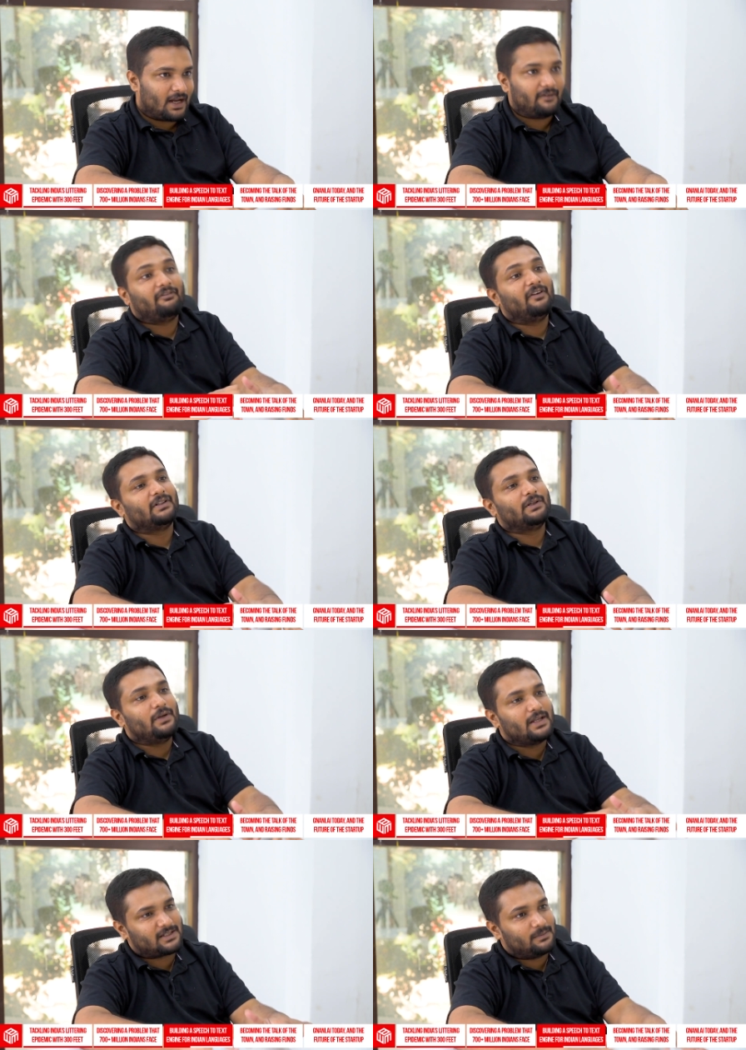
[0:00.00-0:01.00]
and we were
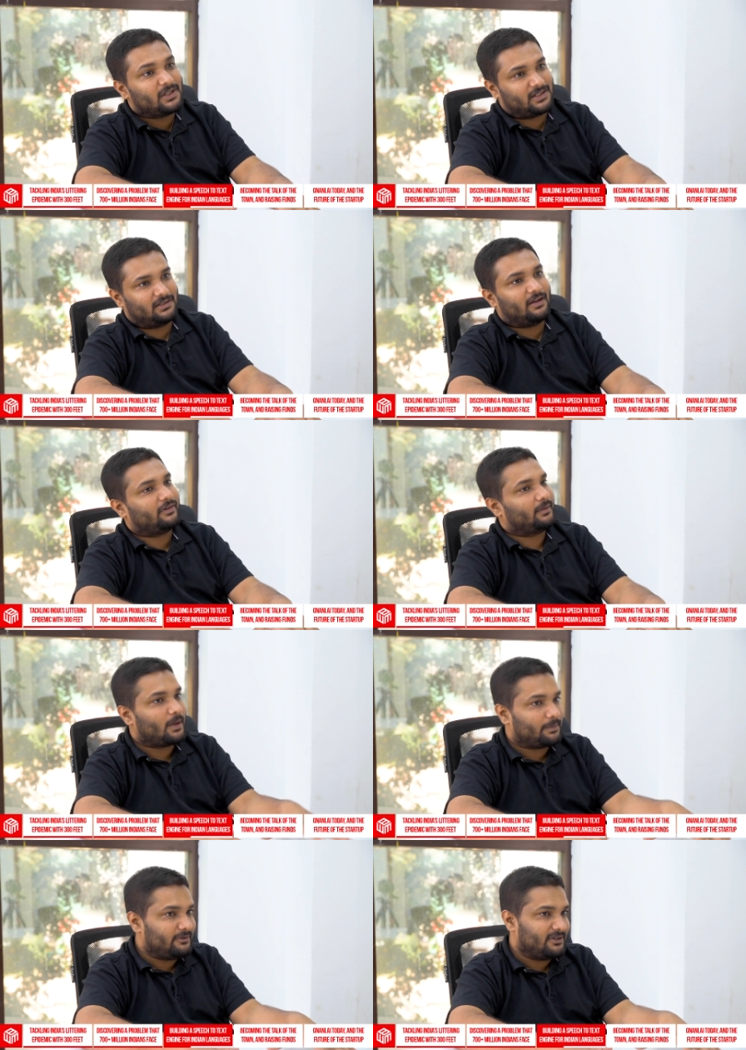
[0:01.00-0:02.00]
doing similar stuff at
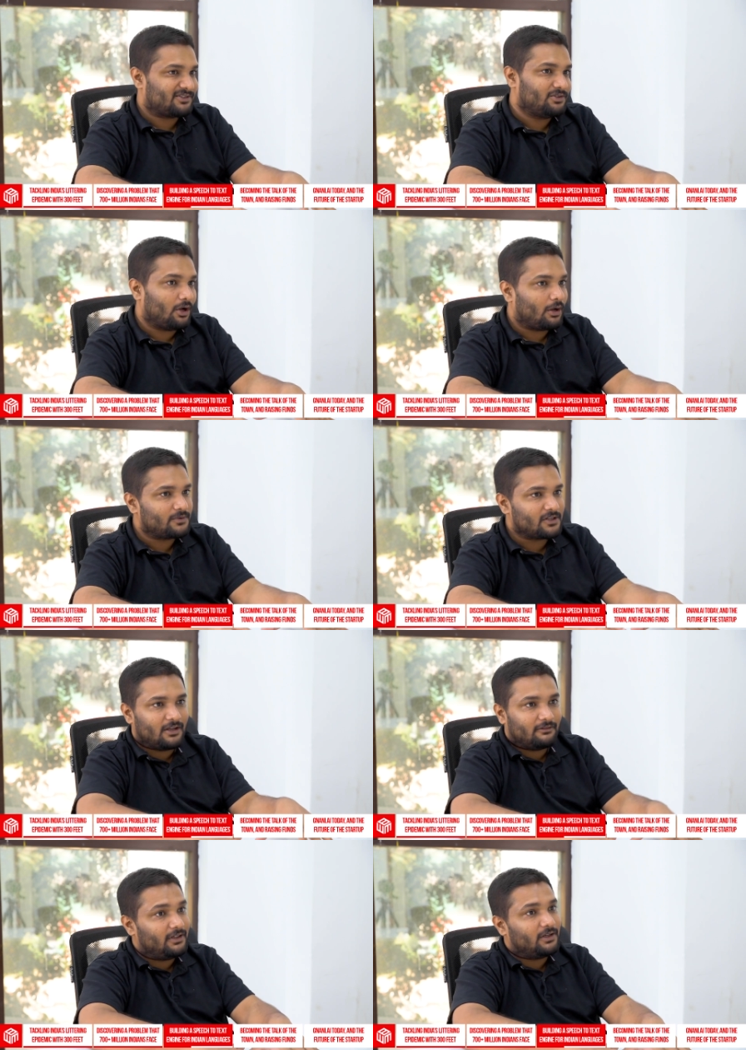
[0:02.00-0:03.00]
our previous jobs,
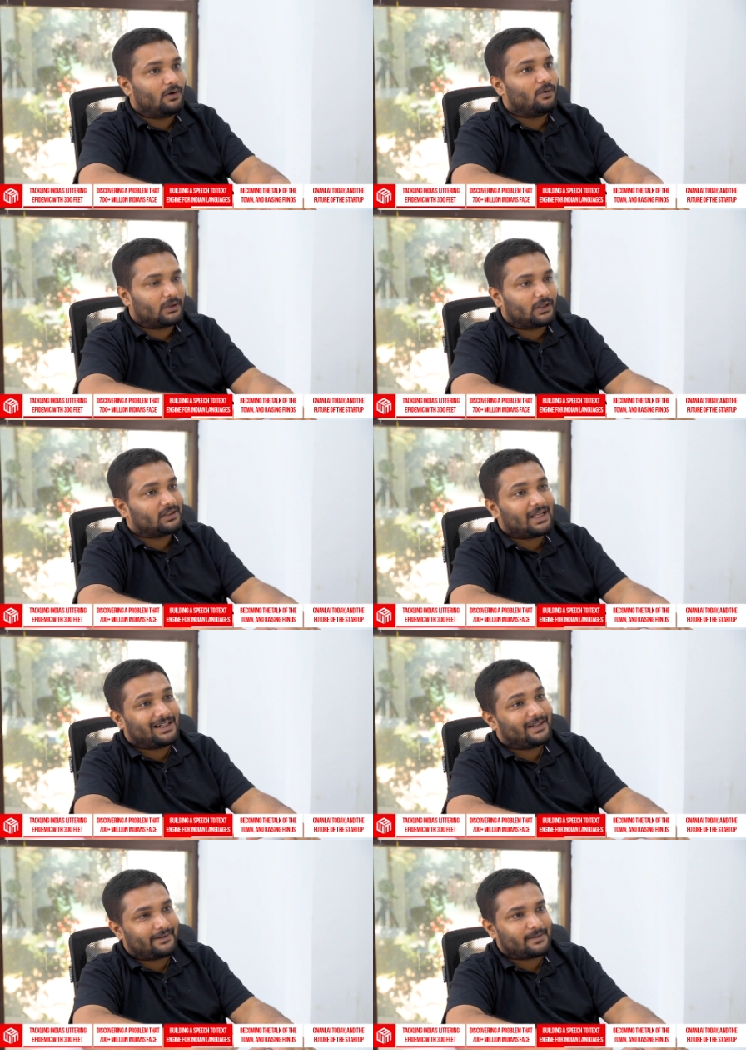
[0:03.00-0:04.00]
we know what are the
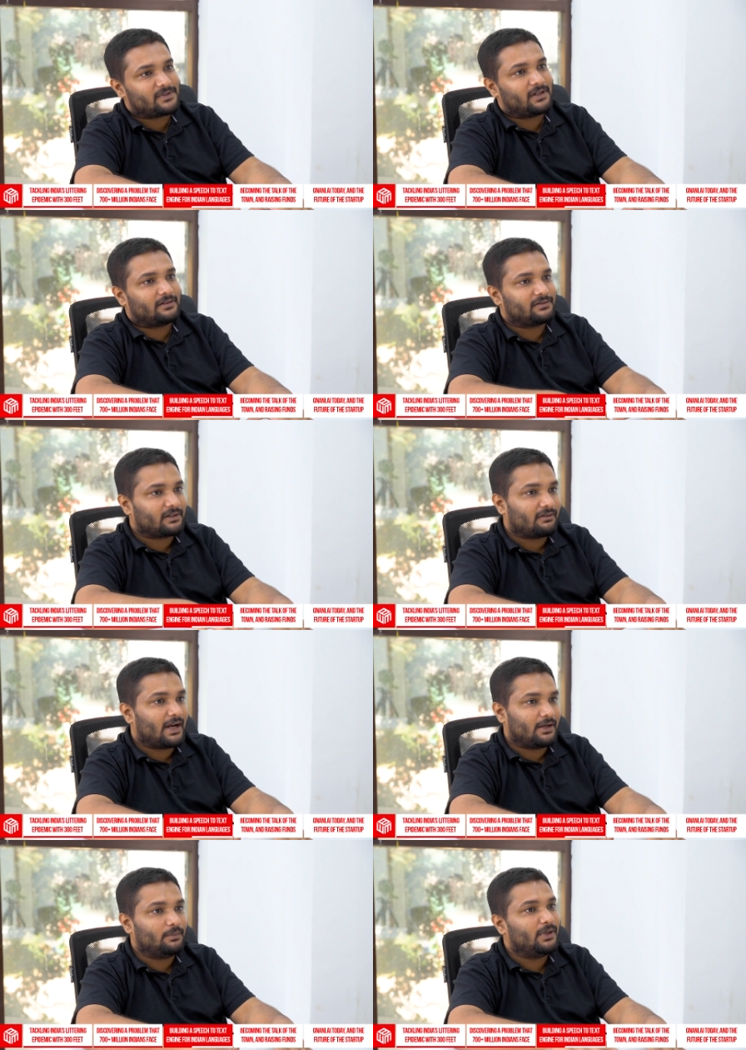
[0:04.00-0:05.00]
algorithms that are
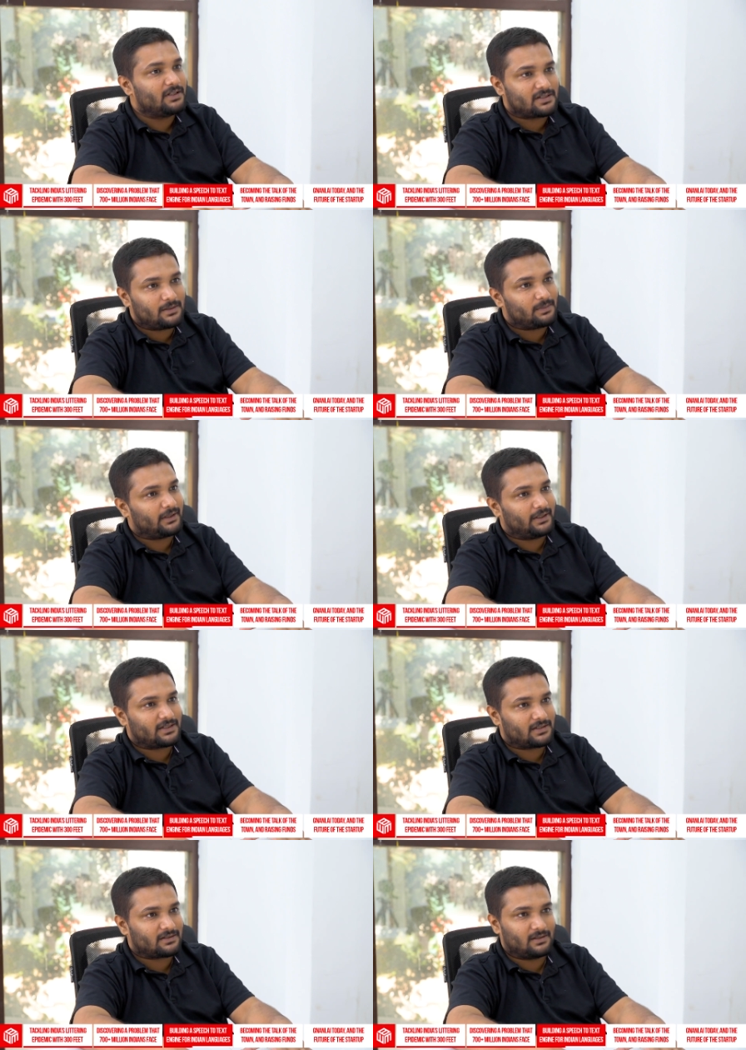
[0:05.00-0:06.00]
required to build this deep learning
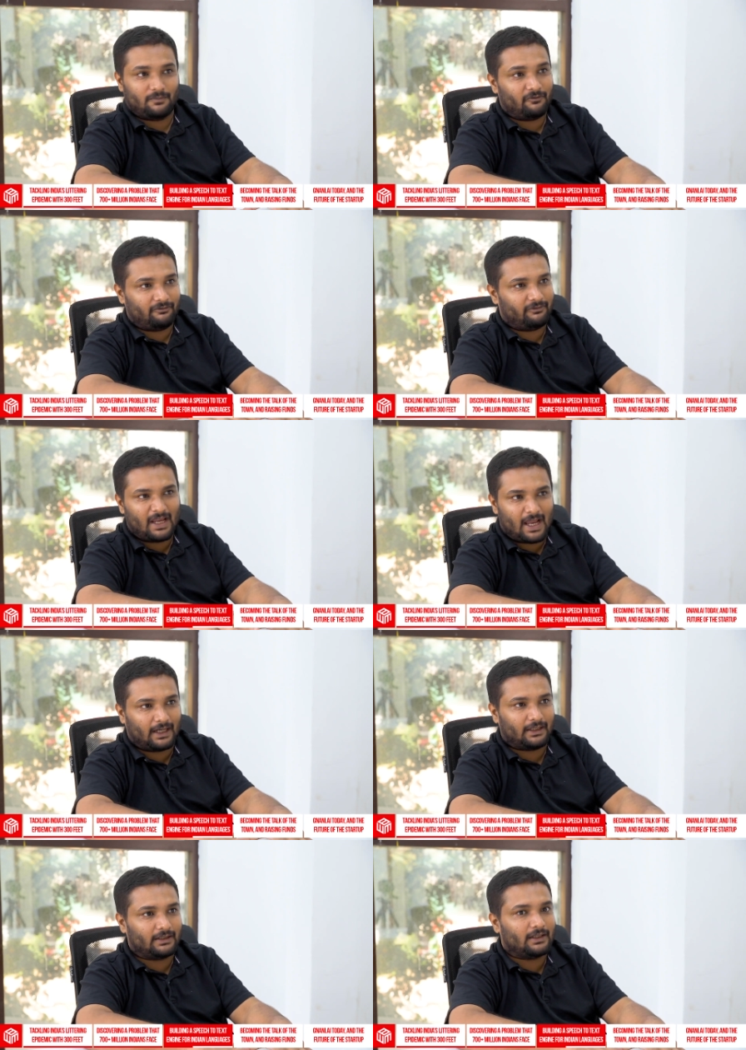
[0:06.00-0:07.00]
system. We
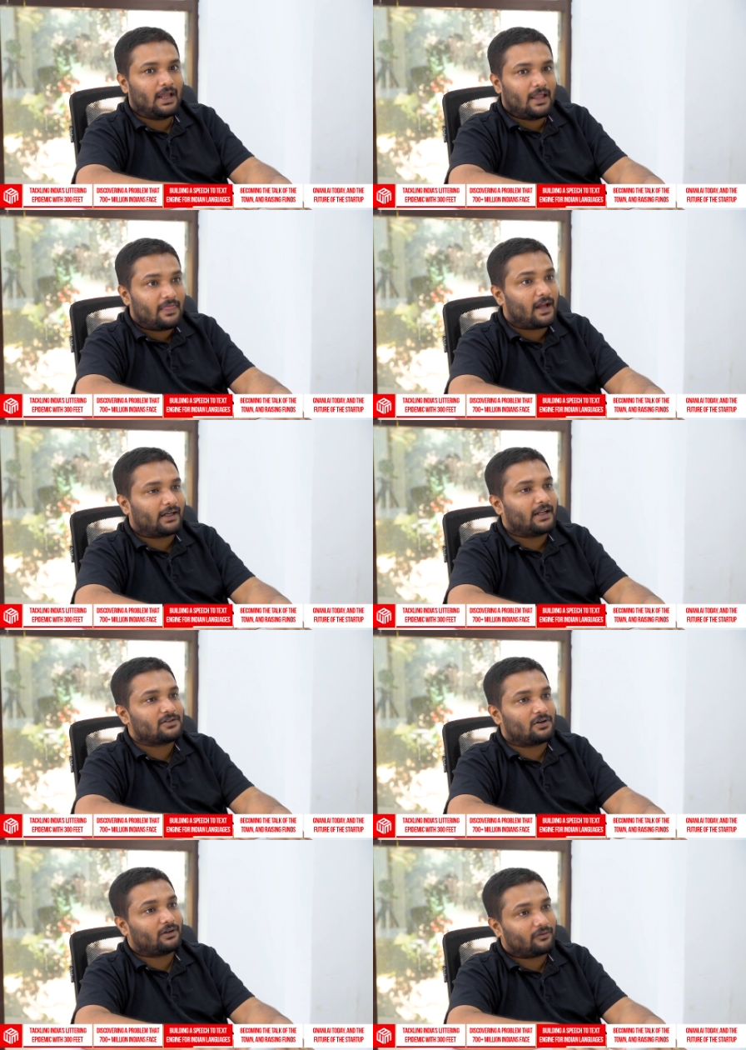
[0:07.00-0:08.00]
had that in
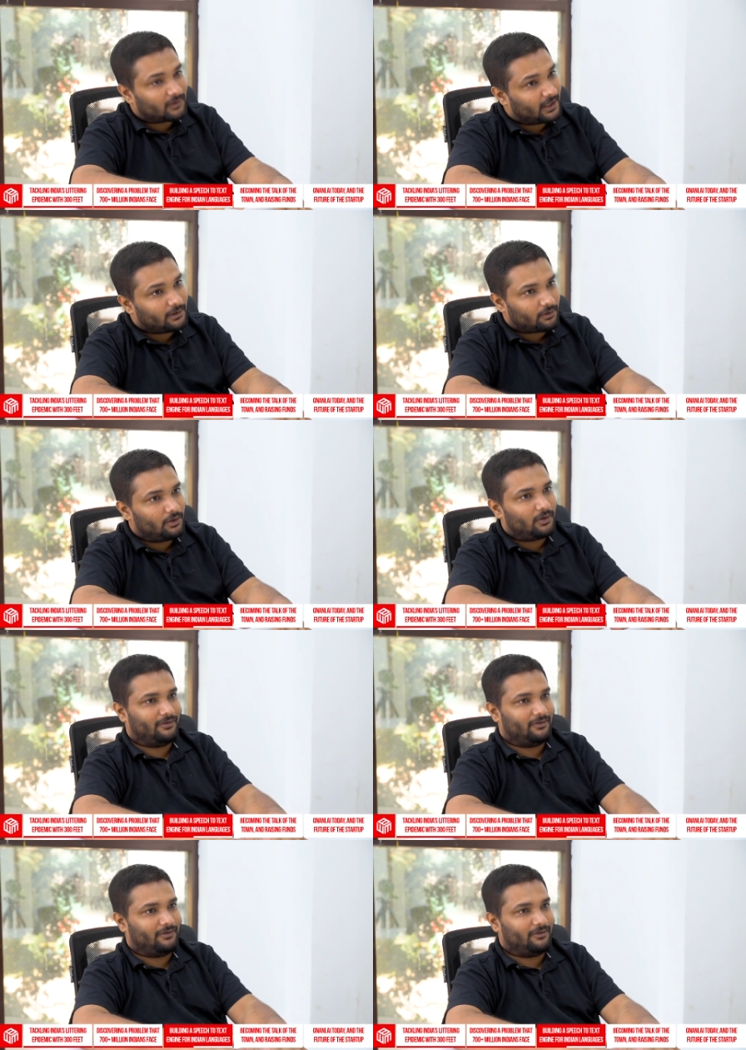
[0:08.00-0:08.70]
sort of control